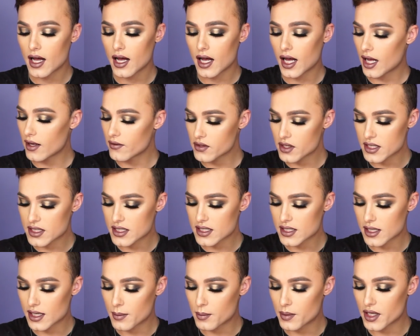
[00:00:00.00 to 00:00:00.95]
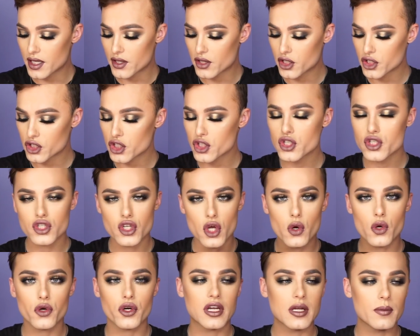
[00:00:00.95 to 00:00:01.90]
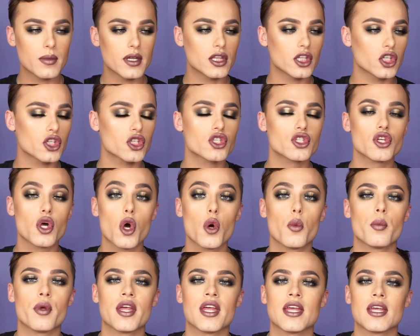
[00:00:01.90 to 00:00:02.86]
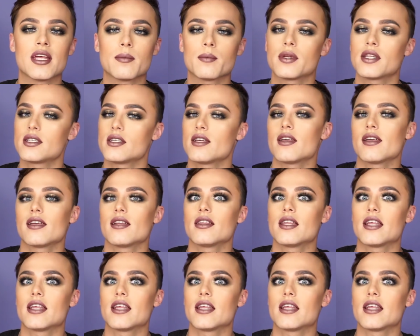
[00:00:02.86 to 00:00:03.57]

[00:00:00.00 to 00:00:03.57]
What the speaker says: obviously, but they're just so creamy and they're so pigmented.